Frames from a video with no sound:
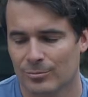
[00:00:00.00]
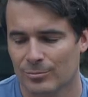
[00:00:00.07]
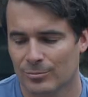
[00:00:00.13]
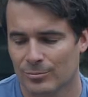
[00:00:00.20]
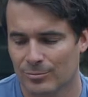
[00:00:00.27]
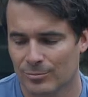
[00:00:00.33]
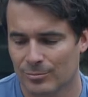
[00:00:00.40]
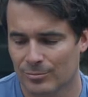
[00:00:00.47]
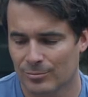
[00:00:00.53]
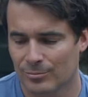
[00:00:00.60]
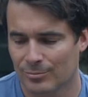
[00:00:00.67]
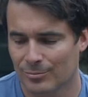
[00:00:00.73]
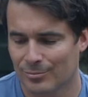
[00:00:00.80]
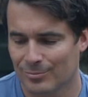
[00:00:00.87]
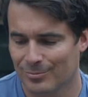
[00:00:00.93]

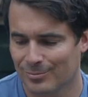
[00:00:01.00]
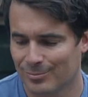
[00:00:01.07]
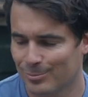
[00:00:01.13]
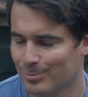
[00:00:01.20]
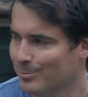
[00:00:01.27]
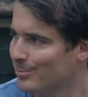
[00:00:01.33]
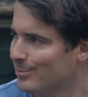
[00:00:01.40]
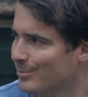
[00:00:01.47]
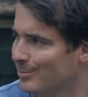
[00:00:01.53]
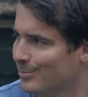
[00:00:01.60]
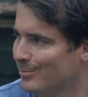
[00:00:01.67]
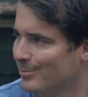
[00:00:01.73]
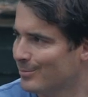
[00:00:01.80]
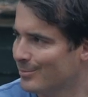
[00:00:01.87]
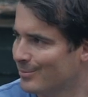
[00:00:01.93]

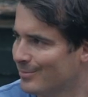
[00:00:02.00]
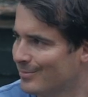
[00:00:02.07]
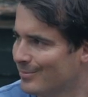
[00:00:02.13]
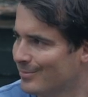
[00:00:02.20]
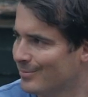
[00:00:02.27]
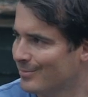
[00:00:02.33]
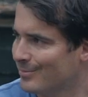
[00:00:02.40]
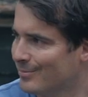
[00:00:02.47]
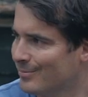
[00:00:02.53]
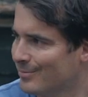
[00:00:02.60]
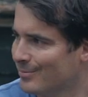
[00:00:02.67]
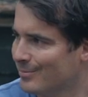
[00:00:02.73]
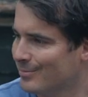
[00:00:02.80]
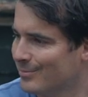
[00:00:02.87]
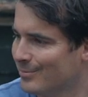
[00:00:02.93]

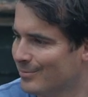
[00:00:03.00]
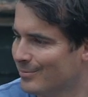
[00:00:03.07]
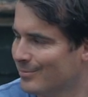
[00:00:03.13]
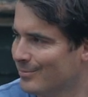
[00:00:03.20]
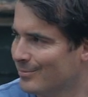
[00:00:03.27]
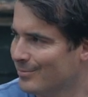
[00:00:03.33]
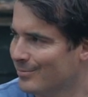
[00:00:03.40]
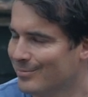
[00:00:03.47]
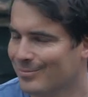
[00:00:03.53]
The person shown says nothing.